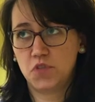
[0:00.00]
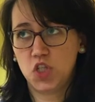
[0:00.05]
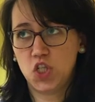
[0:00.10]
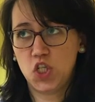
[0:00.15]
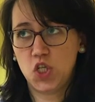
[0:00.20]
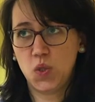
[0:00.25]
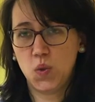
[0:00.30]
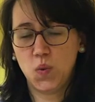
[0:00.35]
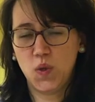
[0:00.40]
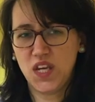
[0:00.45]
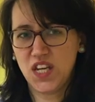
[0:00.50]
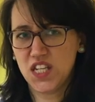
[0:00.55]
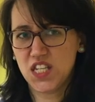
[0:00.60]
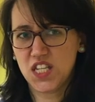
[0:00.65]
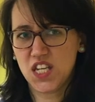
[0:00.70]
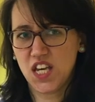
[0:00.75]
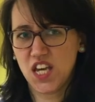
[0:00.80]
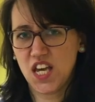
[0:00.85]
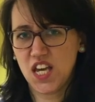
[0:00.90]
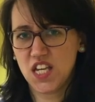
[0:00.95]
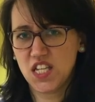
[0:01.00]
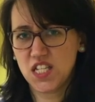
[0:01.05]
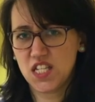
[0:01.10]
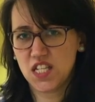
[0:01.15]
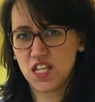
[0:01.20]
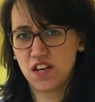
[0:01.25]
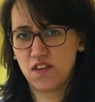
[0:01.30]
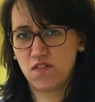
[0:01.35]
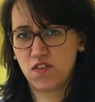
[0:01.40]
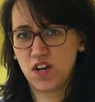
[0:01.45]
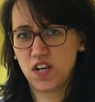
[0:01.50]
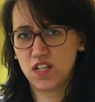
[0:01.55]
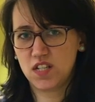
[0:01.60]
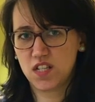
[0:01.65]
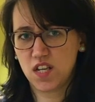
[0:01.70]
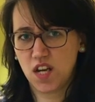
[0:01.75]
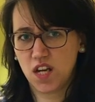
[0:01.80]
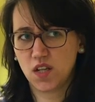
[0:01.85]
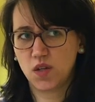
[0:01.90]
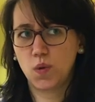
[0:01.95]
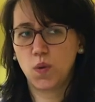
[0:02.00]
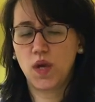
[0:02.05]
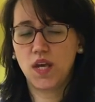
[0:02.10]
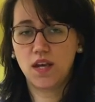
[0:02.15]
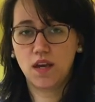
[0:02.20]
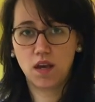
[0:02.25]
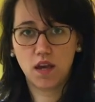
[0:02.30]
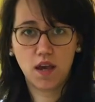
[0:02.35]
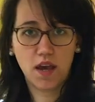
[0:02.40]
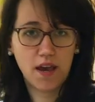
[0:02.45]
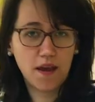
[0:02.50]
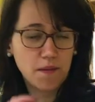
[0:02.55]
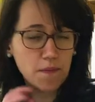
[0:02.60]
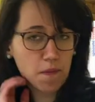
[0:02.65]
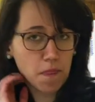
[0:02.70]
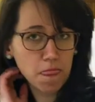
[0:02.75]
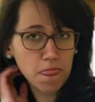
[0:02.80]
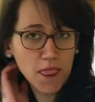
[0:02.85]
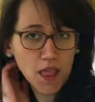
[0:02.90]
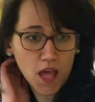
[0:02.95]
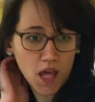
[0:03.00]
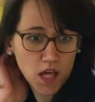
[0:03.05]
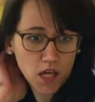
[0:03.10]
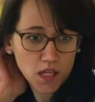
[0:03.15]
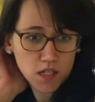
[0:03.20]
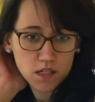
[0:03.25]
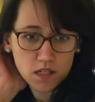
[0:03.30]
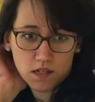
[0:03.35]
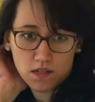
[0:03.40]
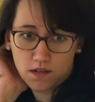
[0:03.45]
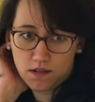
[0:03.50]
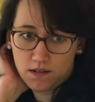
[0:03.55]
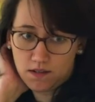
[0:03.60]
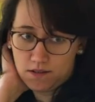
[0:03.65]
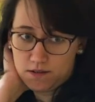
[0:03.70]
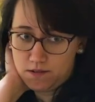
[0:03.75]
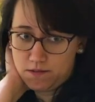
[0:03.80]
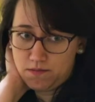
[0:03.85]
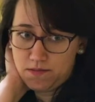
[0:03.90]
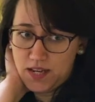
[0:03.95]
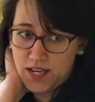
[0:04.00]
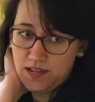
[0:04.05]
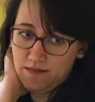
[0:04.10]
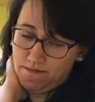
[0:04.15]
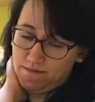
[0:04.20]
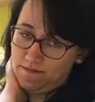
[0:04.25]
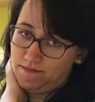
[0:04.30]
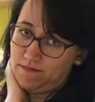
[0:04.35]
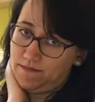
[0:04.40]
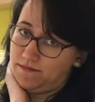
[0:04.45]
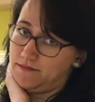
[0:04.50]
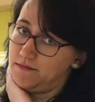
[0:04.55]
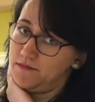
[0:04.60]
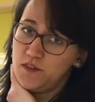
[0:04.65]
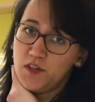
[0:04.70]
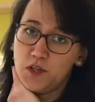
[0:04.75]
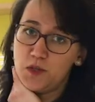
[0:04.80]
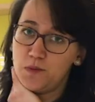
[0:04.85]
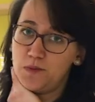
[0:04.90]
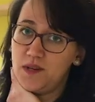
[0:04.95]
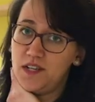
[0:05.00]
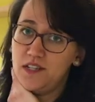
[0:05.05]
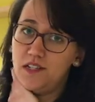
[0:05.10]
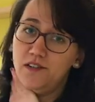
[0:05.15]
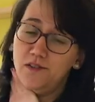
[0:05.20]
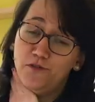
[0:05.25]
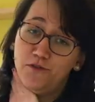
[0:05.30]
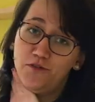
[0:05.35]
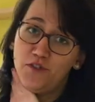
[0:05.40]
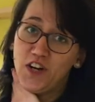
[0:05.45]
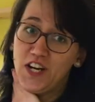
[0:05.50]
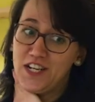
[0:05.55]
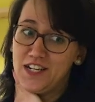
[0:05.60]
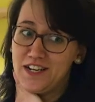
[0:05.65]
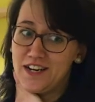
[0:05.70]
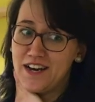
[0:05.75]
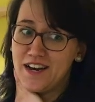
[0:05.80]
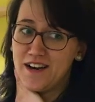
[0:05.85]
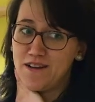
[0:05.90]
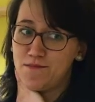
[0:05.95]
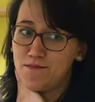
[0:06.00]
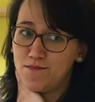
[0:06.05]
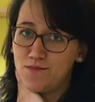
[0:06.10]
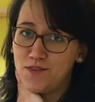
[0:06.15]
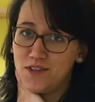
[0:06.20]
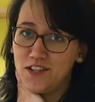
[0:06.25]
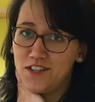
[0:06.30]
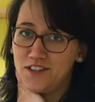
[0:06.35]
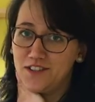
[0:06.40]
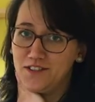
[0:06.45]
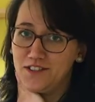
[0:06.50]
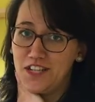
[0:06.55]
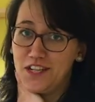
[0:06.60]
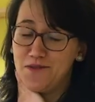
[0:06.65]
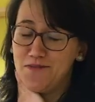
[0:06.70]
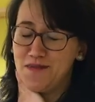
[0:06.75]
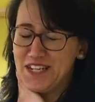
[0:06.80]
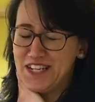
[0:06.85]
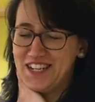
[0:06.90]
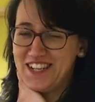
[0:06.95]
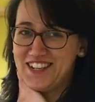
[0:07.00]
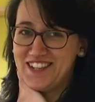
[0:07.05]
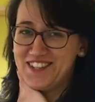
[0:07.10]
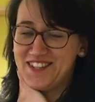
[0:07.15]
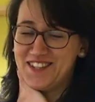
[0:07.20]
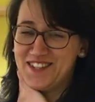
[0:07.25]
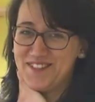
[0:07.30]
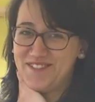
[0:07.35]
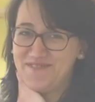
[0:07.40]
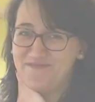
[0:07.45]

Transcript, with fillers: two weeks, I guess, every second week. Yeah. So yeah, we spend our free time on that meetings.